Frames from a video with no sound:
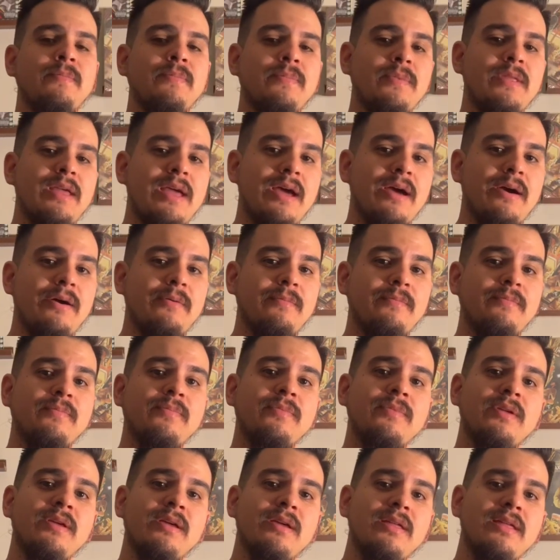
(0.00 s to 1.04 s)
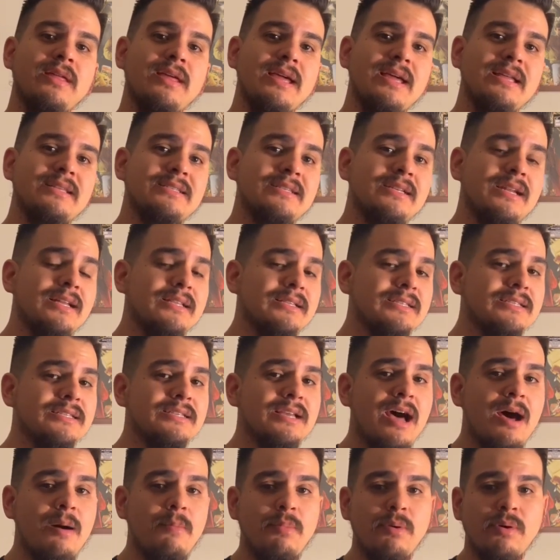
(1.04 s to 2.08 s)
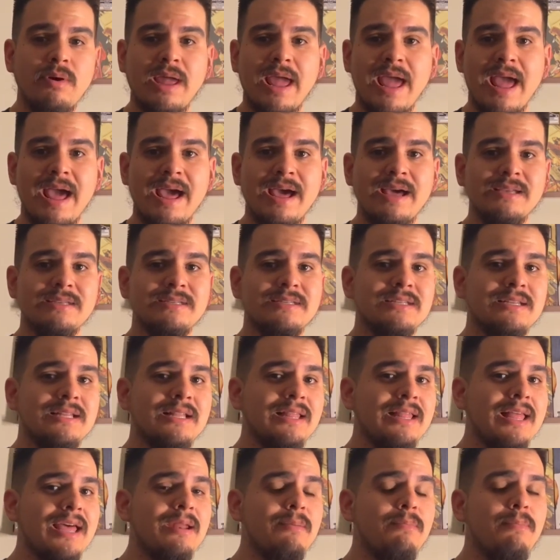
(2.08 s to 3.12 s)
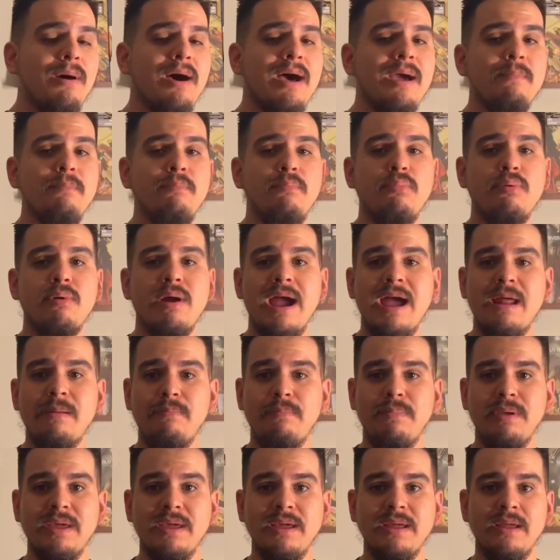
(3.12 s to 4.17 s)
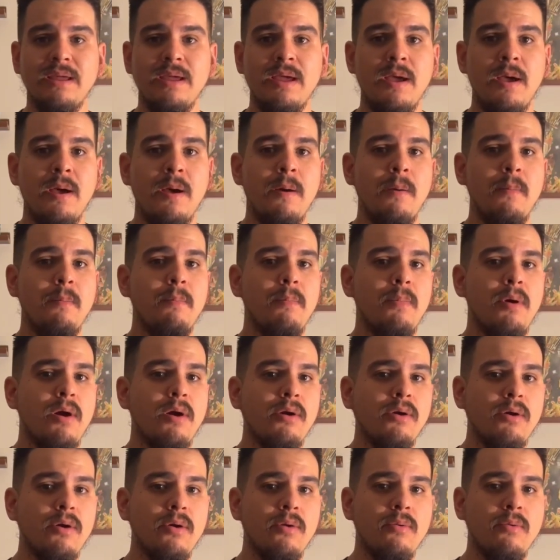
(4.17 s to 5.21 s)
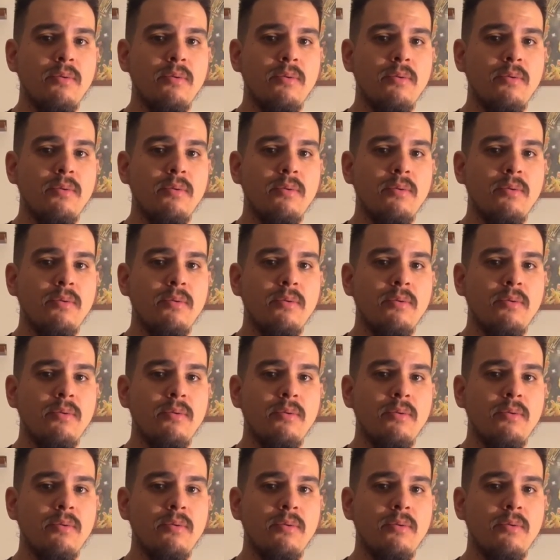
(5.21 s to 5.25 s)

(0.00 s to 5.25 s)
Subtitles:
Now, it's an ensemble cast led by Brad Pitt, Margot